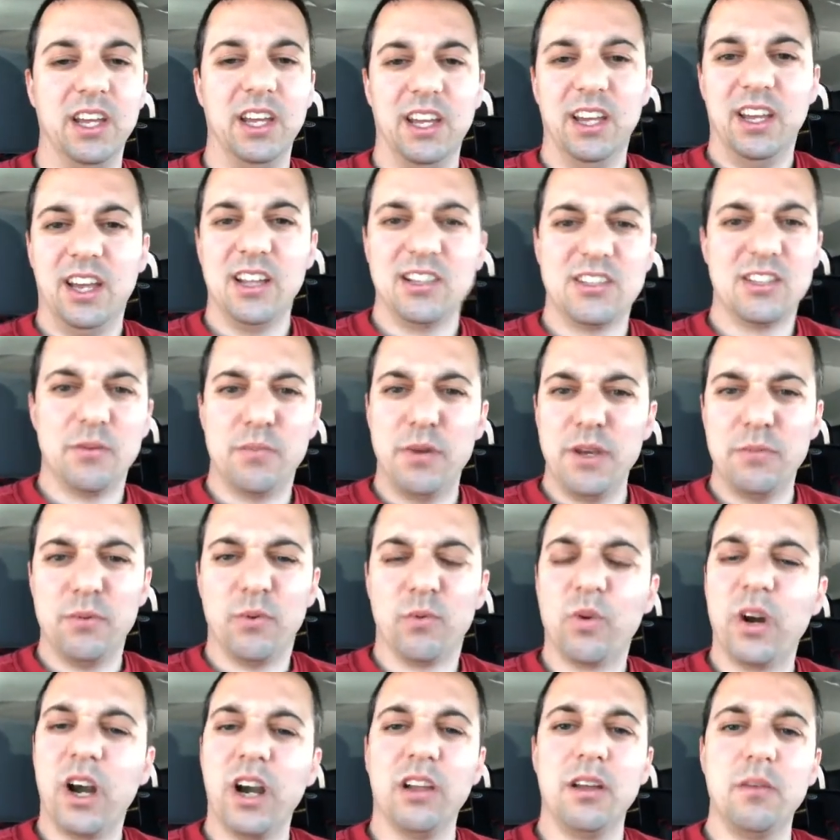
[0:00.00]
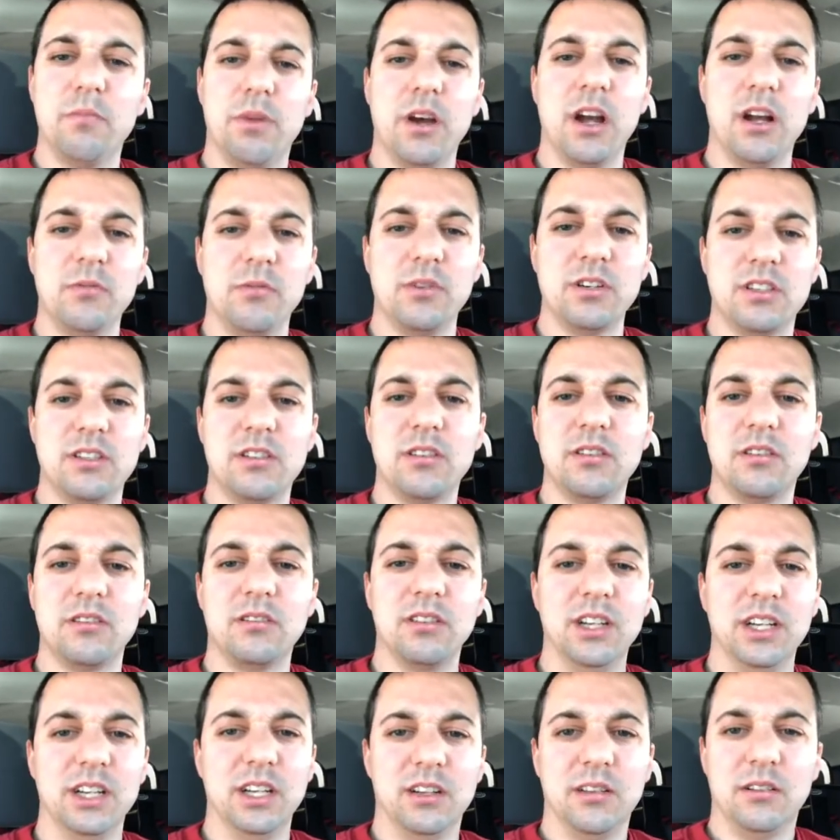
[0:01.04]
And so people rarely publish the
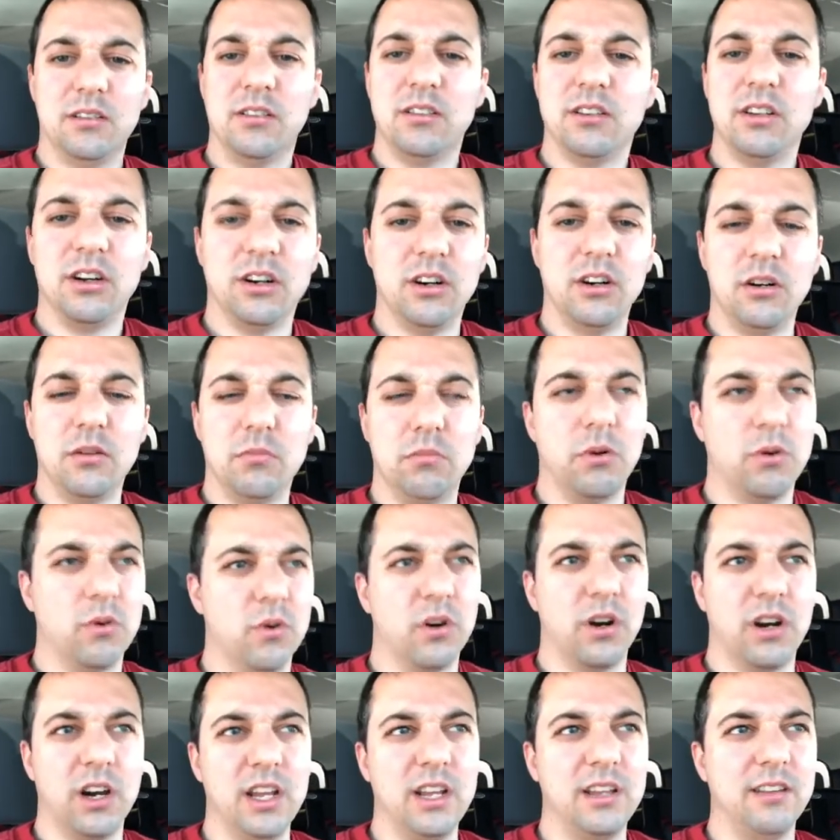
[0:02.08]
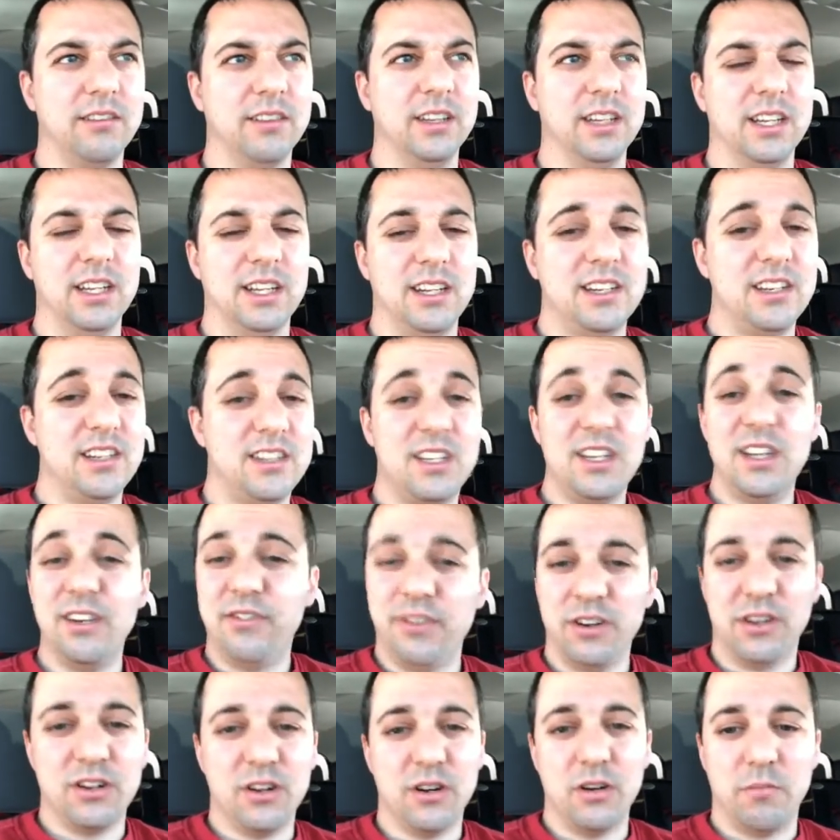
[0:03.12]
dull, boring,
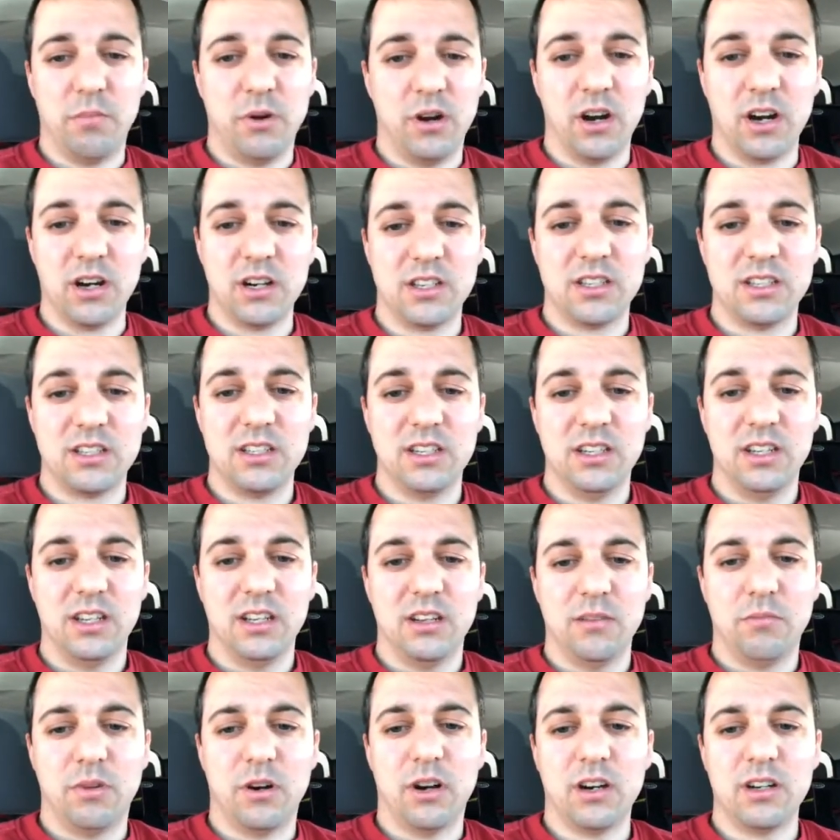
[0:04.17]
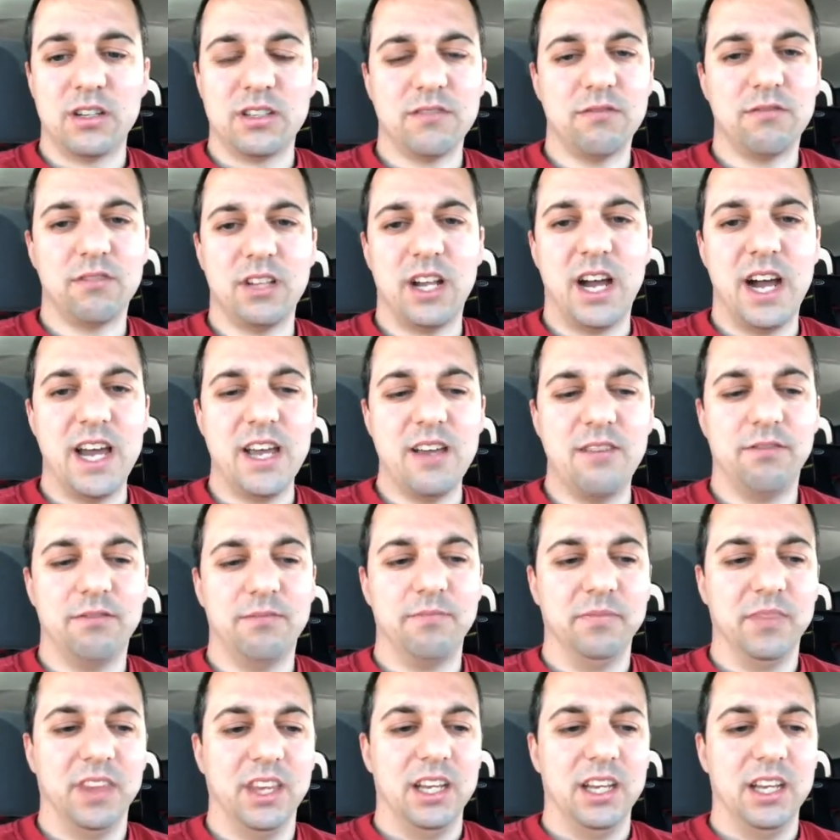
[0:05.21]
difficult parts of life.